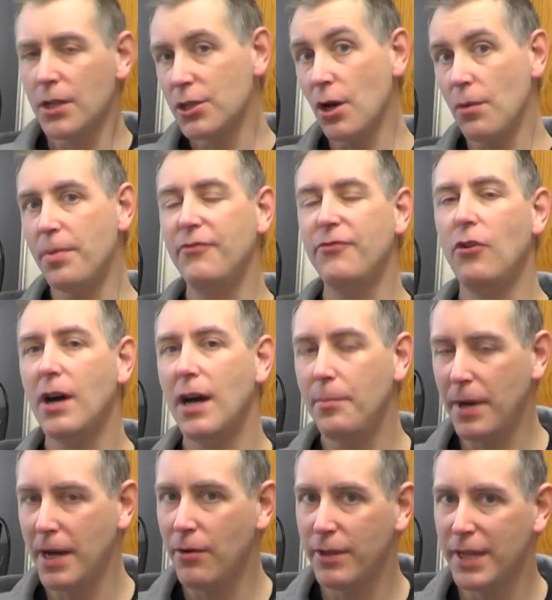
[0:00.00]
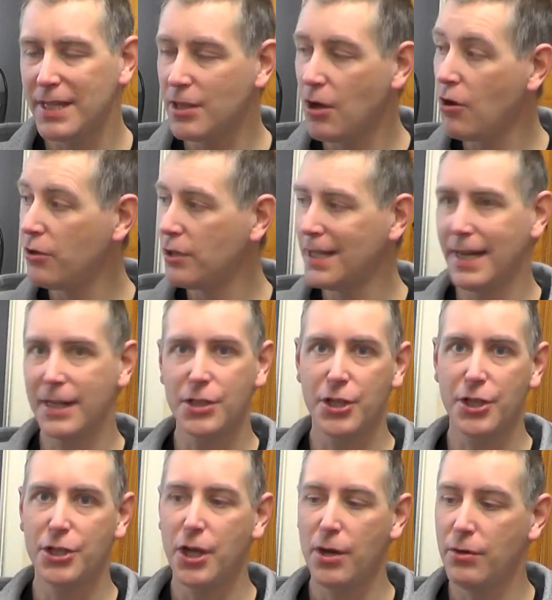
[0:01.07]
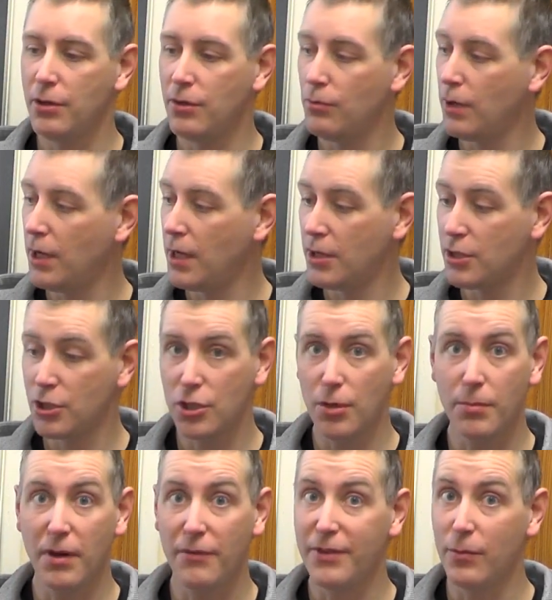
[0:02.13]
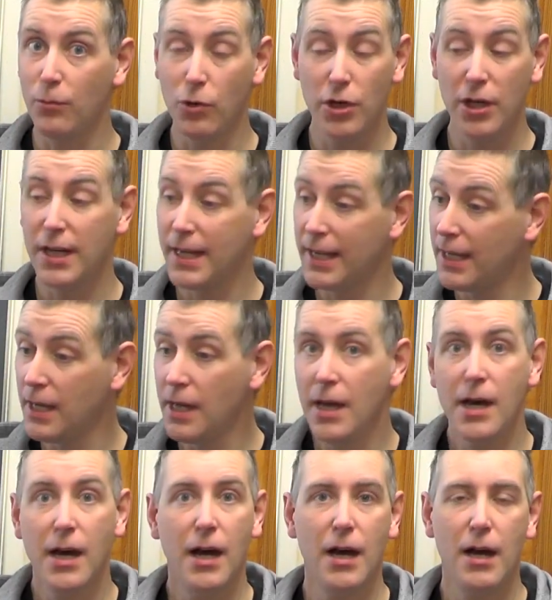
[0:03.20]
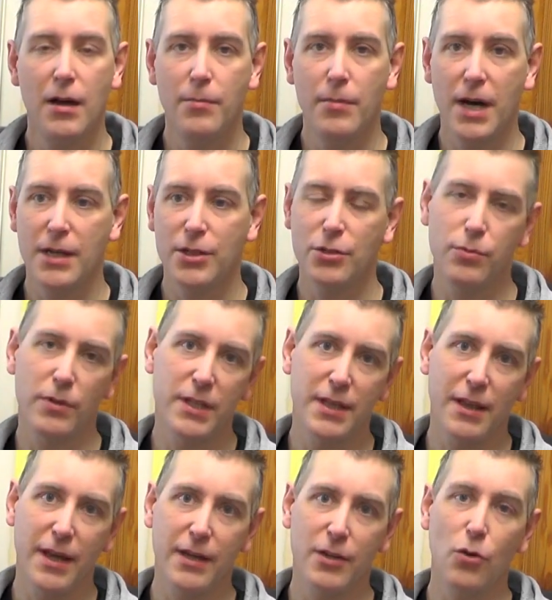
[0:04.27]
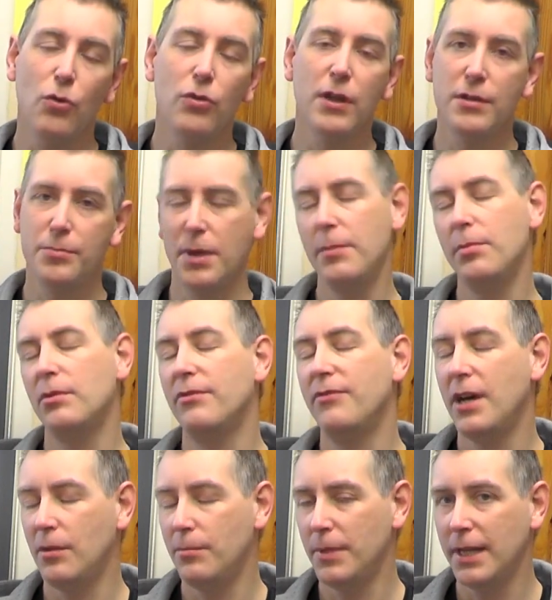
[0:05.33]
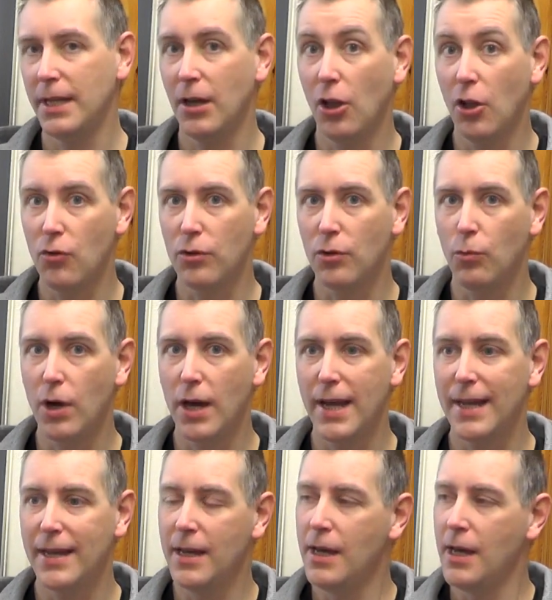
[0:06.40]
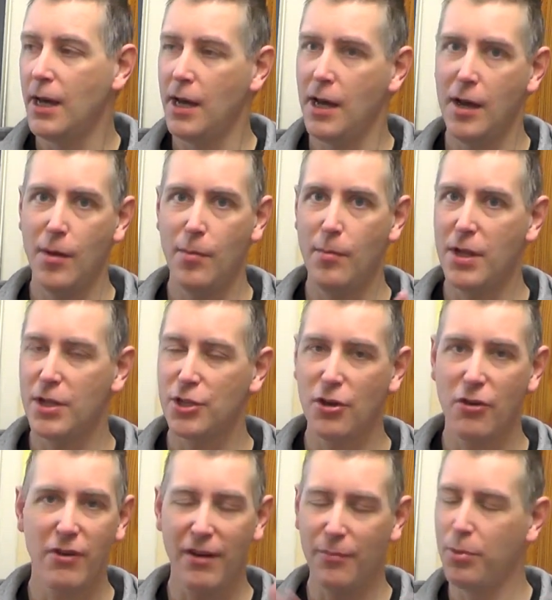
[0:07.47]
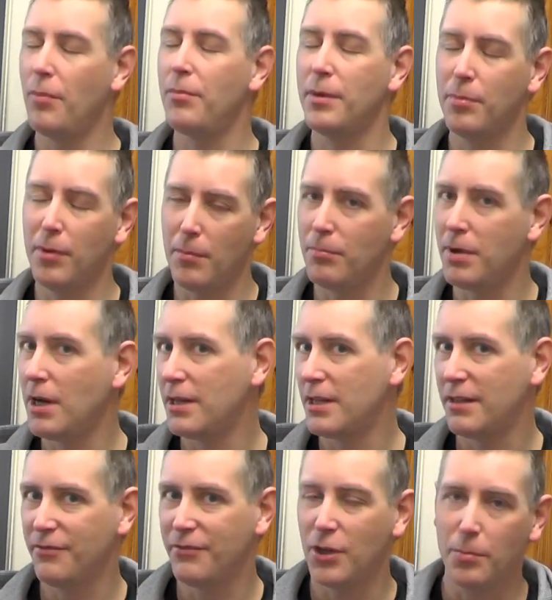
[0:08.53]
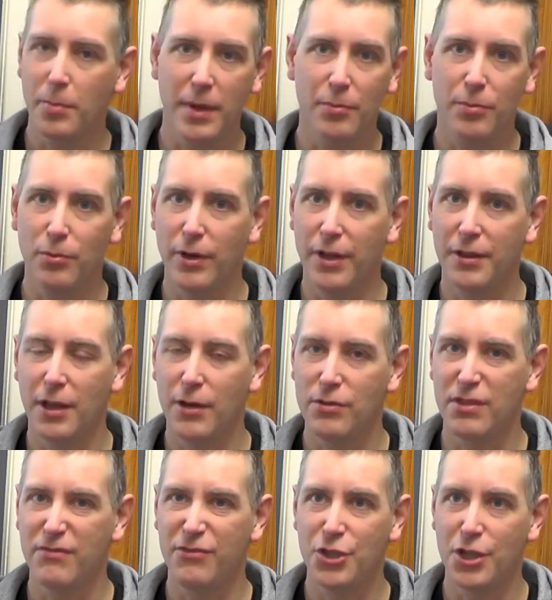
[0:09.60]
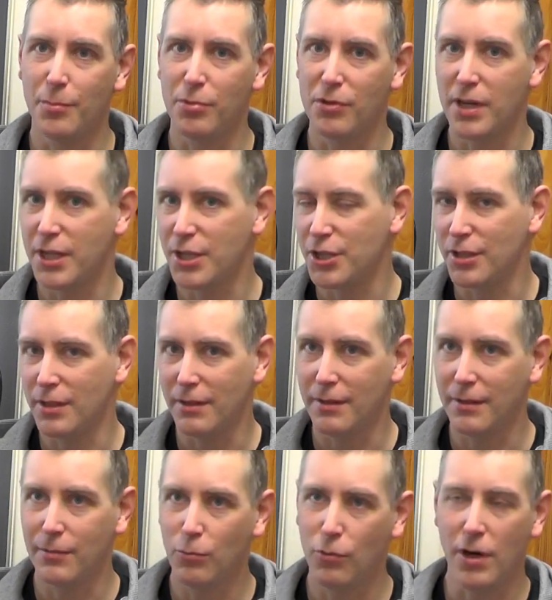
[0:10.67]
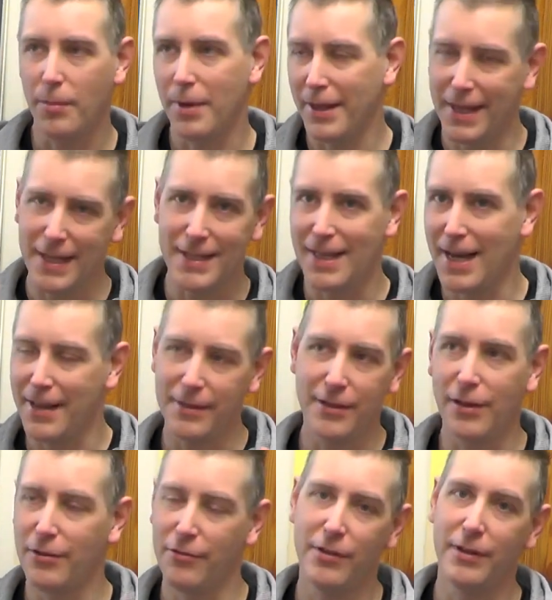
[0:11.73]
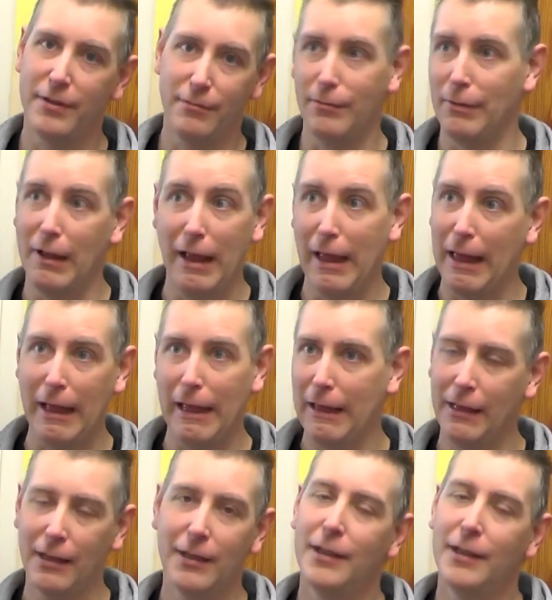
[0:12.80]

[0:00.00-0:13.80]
So before I power this on and actually show you uh, some of it working, um, I just want to thank all those people who have helped me along the way. Um, sorry, I probably bombarded a few people with loads of gibberish and what about this, that and the other and... Uh,